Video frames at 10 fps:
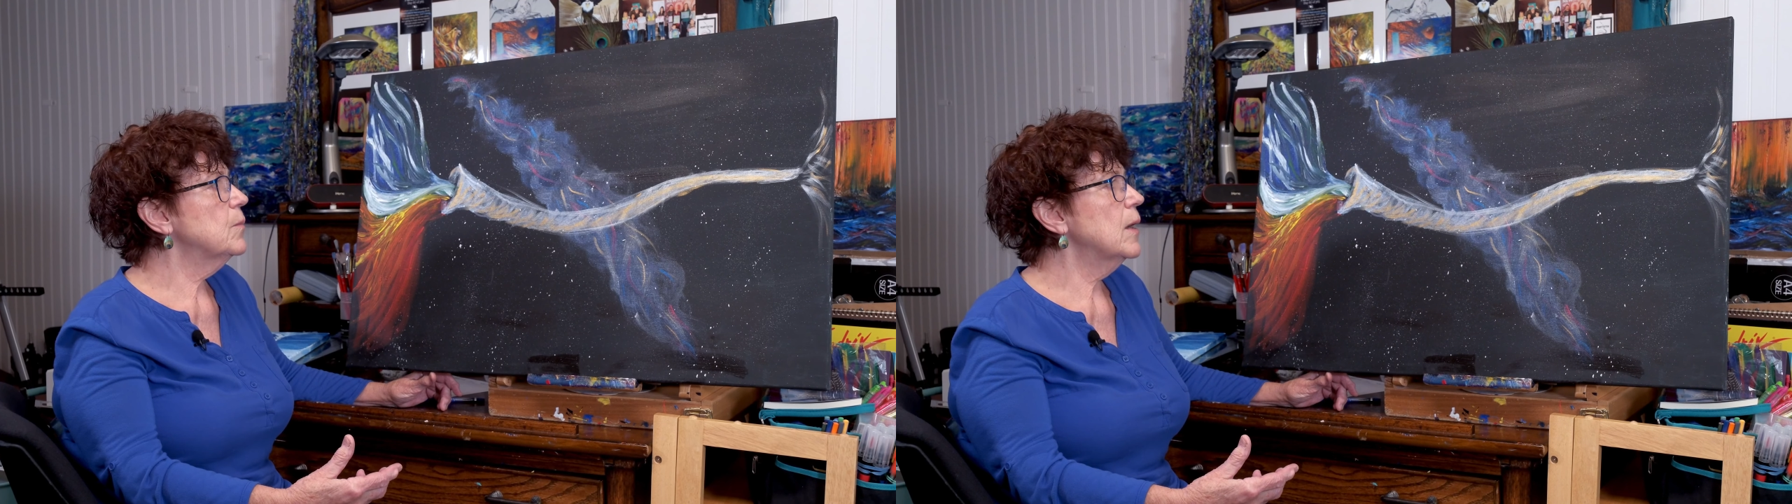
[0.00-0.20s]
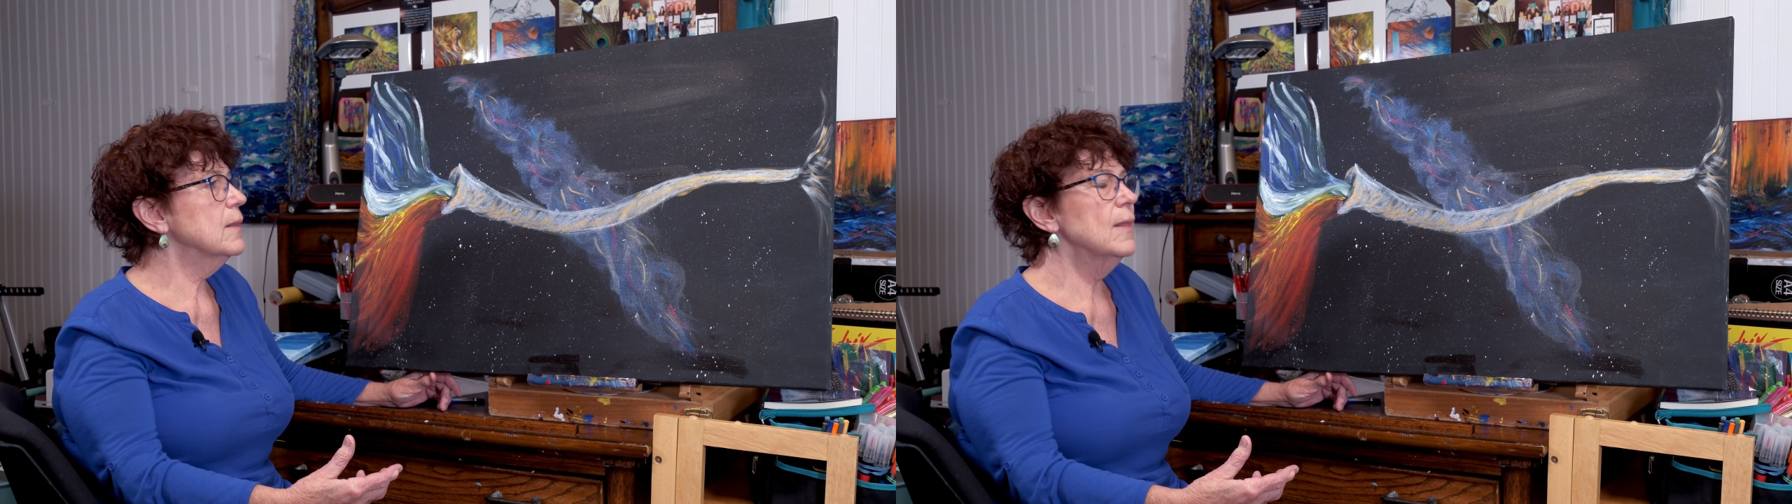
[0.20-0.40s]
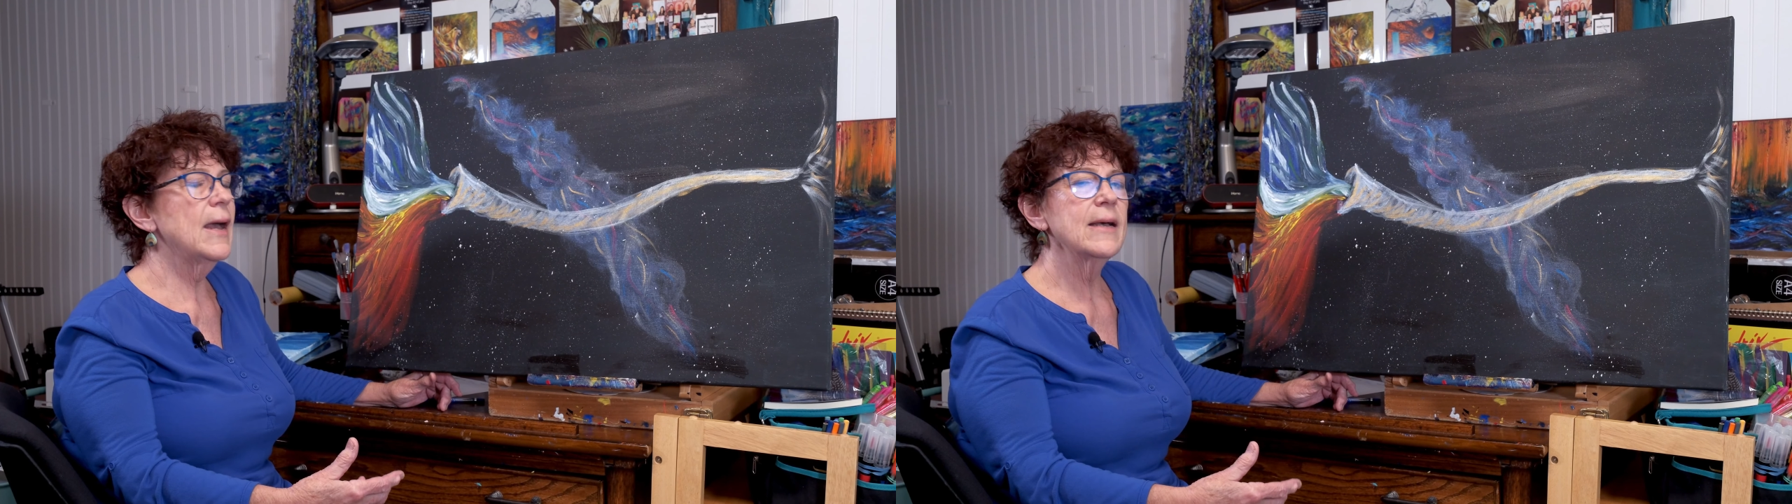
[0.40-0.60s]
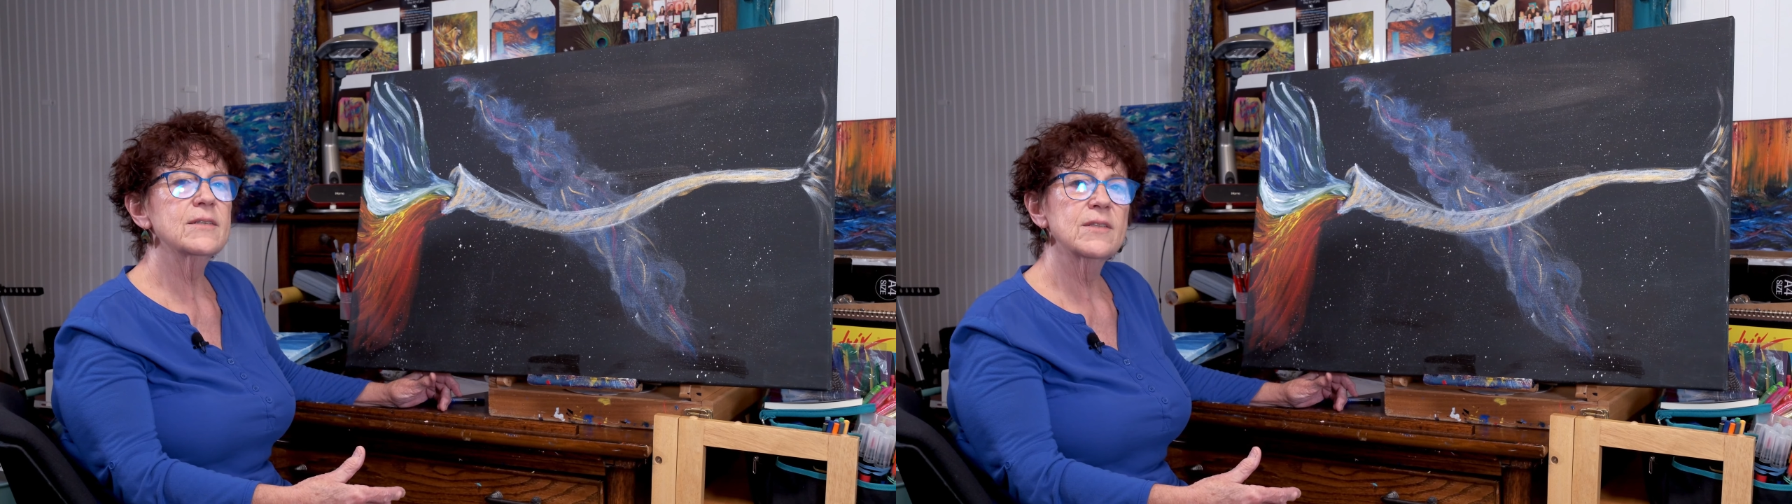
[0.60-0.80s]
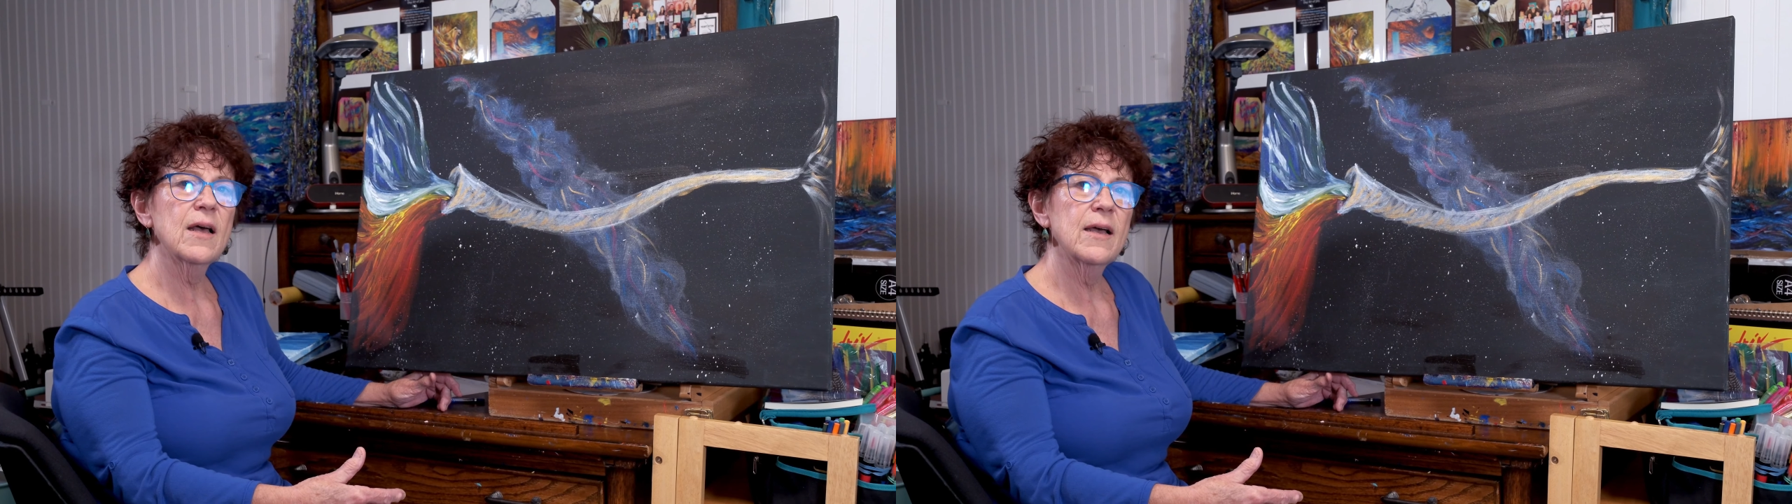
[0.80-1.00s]
my
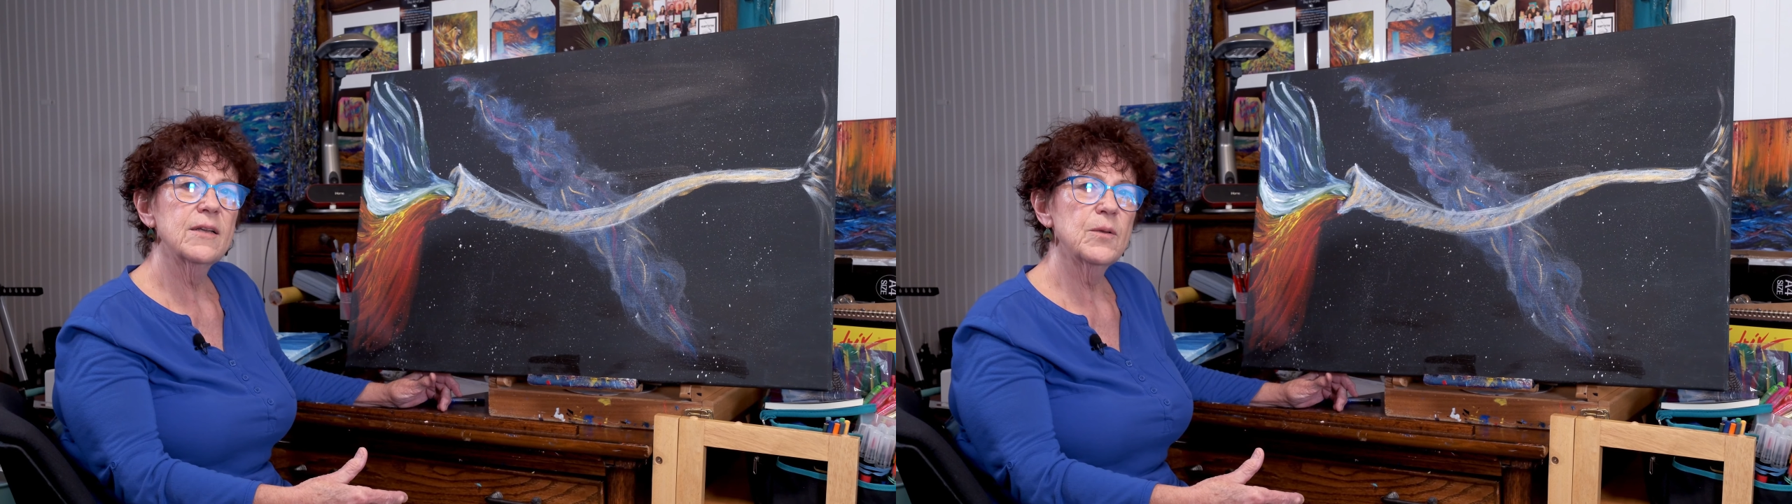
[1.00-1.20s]
last night